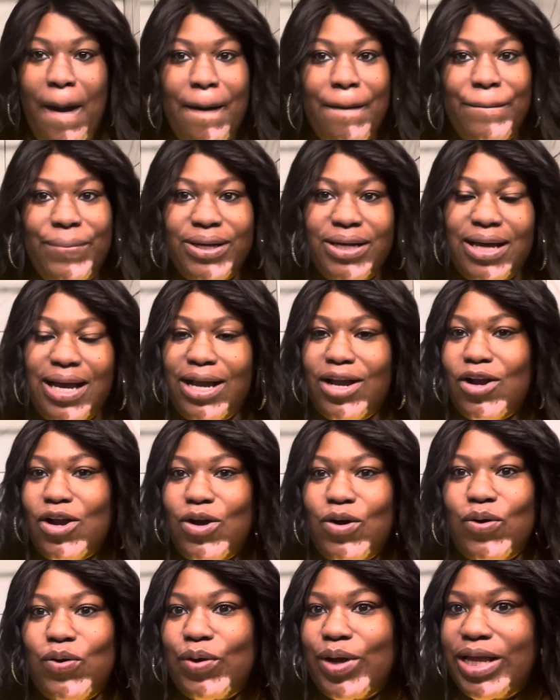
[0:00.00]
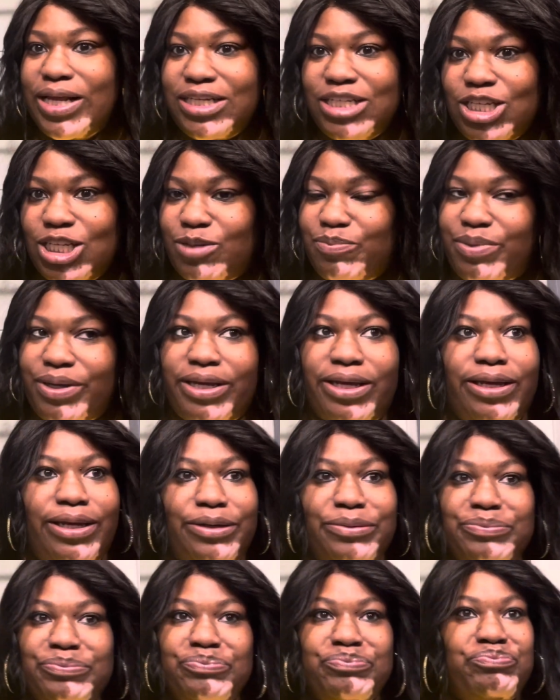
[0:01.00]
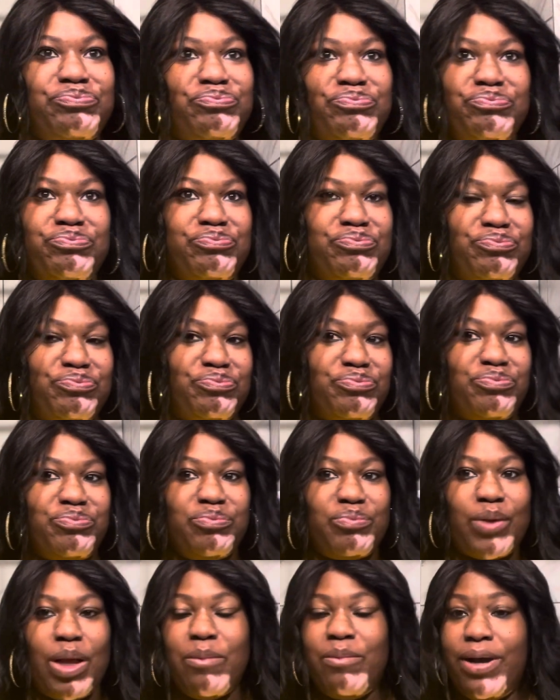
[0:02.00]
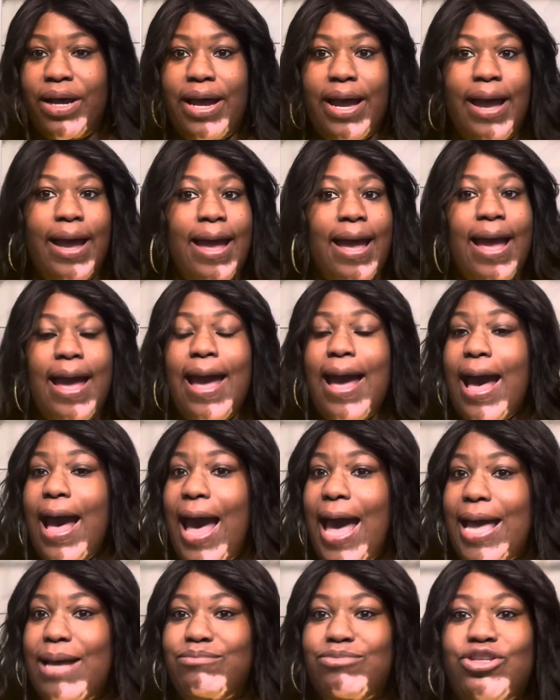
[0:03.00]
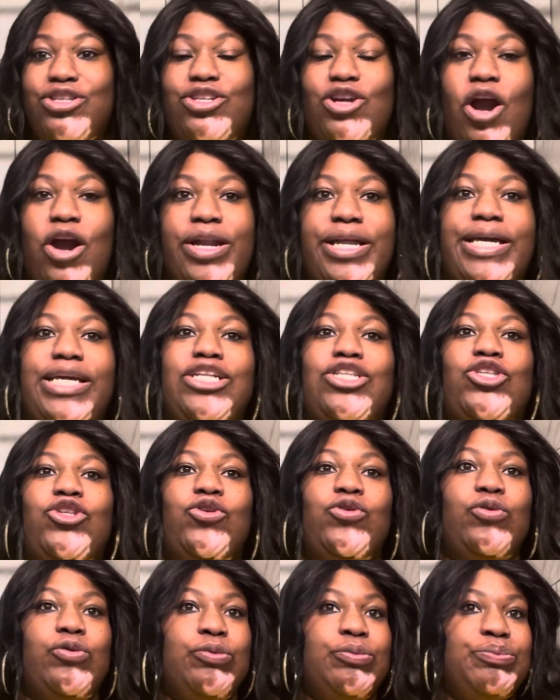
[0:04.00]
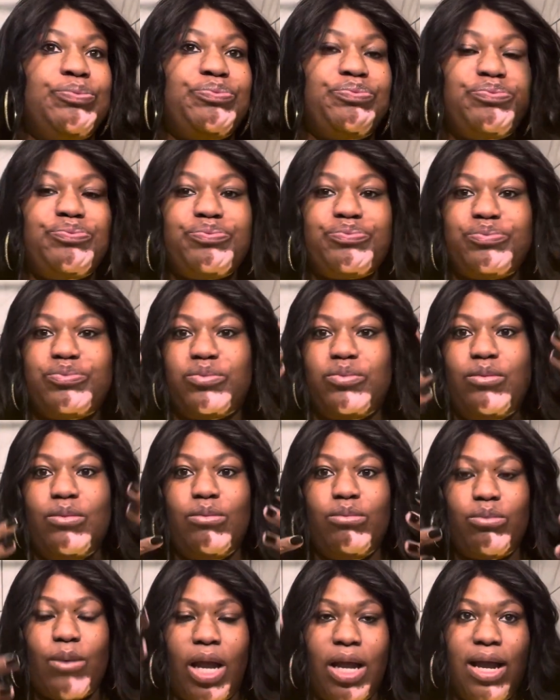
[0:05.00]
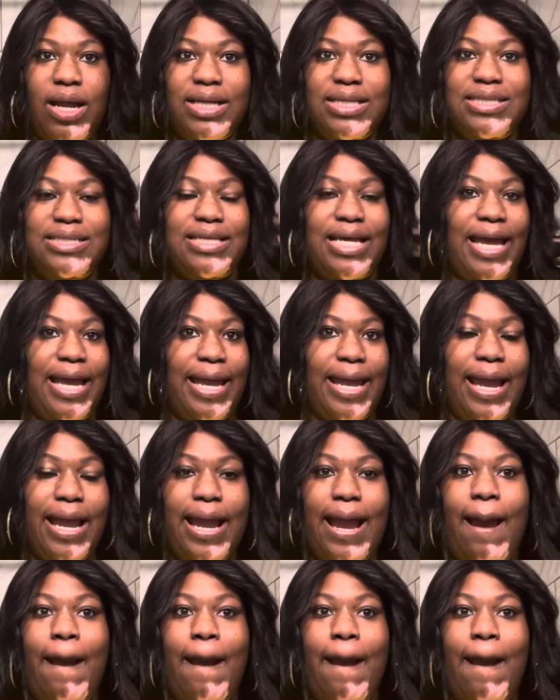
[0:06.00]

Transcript: but girl, it just be, mm, but I am starting to say,